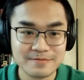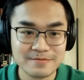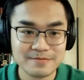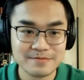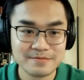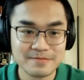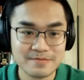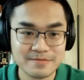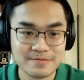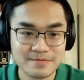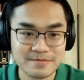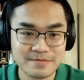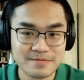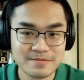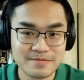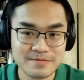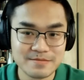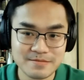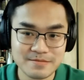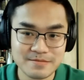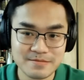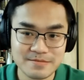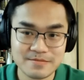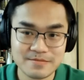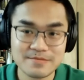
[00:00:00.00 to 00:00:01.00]

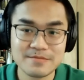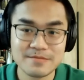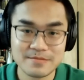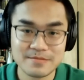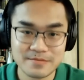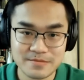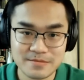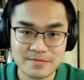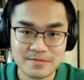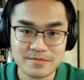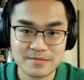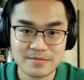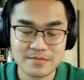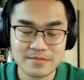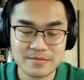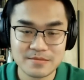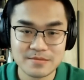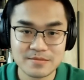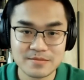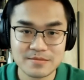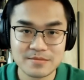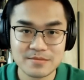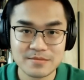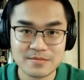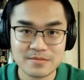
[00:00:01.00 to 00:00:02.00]
Nobody speaks.